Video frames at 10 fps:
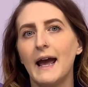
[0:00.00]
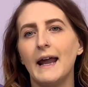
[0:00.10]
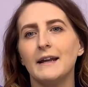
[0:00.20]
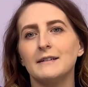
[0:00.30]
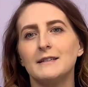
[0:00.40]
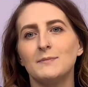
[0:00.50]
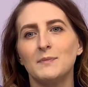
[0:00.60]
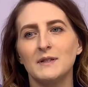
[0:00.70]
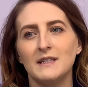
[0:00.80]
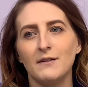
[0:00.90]
in a
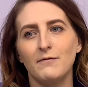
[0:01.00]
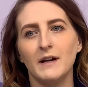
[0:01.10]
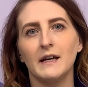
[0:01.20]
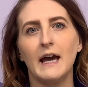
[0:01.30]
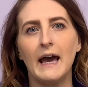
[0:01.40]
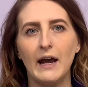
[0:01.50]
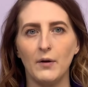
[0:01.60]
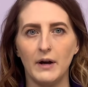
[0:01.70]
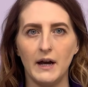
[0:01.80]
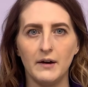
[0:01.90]
specific
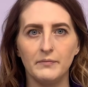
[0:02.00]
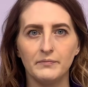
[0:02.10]
area.